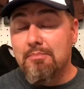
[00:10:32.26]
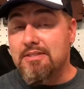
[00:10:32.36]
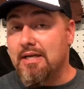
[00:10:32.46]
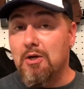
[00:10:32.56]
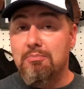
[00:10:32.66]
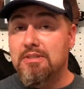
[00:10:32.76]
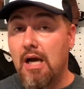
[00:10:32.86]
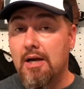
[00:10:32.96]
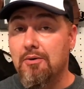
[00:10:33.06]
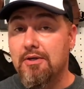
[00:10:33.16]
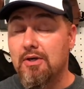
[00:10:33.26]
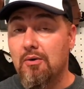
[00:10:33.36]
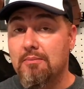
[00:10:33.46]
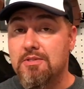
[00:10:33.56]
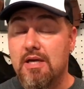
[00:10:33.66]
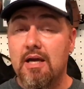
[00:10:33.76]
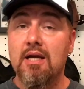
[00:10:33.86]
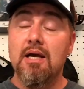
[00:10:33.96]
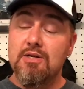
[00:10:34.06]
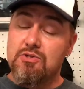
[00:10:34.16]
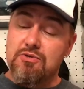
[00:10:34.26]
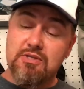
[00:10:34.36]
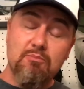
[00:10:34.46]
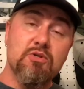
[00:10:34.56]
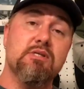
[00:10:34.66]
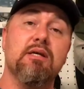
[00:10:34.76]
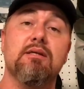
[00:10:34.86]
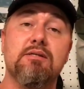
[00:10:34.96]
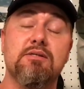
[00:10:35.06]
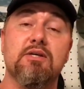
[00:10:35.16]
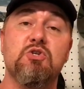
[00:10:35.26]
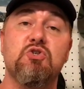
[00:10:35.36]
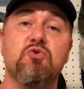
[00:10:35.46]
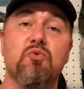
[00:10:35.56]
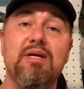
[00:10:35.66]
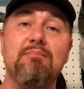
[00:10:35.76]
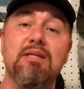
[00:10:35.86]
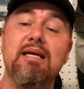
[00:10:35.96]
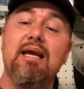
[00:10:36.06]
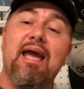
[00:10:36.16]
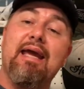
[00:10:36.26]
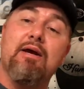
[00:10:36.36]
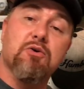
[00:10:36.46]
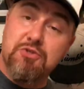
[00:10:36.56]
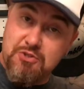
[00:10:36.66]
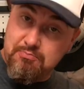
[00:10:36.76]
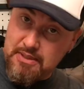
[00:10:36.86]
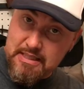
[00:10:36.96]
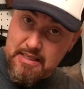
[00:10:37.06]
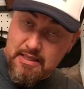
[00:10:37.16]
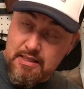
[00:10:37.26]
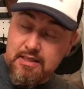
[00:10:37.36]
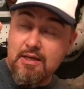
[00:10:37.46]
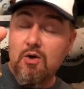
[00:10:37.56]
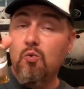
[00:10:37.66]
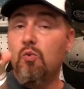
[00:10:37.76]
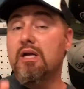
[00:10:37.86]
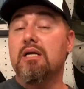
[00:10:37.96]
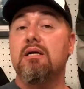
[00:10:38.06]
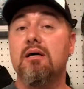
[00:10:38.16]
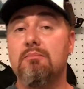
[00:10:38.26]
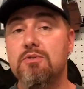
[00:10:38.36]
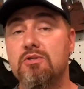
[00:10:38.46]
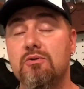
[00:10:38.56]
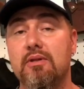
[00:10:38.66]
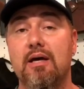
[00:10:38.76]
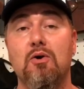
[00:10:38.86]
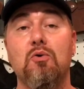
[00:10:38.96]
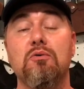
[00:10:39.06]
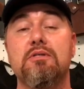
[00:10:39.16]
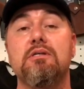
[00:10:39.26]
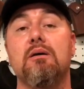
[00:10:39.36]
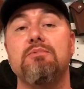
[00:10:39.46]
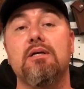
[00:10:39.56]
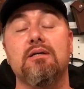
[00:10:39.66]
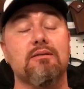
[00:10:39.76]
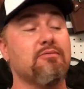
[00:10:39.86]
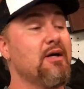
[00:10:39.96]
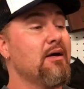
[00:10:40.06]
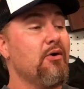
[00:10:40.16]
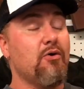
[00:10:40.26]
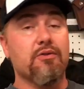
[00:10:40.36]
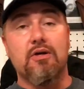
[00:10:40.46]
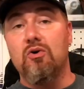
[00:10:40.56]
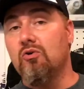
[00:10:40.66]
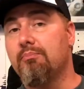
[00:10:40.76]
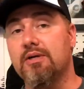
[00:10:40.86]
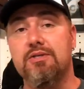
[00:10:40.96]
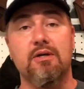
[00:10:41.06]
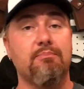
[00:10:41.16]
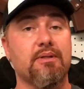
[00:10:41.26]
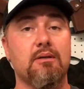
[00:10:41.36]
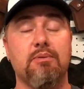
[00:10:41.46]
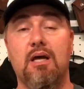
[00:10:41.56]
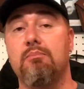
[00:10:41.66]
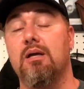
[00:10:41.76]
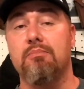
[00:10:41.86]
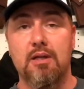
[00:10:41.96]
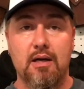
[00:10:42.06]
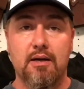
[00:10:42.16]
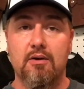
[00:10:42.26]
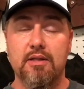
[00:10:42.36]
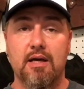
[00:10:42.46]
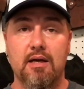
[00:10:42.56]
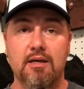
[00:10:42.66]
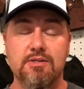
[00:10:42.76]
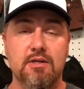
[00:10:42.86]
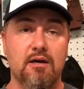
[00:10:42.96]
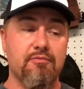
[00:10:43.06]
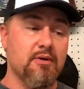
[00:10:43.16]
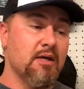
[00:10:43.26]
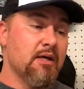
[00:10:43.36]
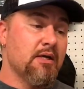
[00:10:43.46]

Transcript: Potato, potato, you know what I'm saying? So some would say this is extremely hair-splitting when it comes to that whole subject of, oh, the Cole Bishop and the blah, blah, blah, and all that kind of stuff, and